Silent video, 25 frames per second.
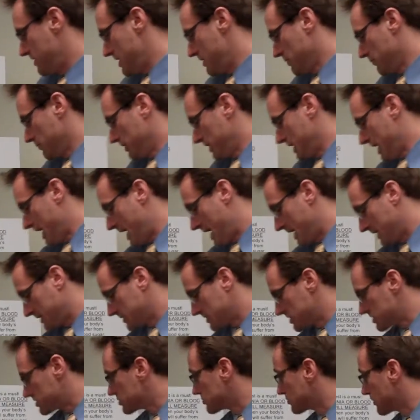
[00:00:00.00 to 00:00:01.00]
they react
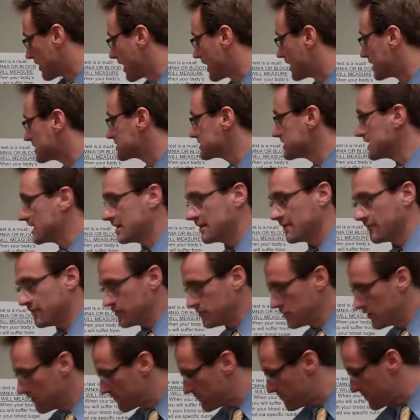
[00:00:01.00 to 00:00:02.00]
to stress. And
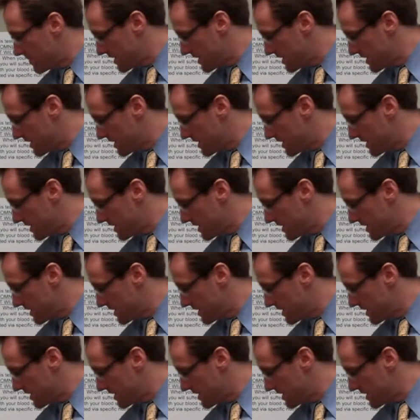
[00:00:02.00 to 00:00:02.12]
if you've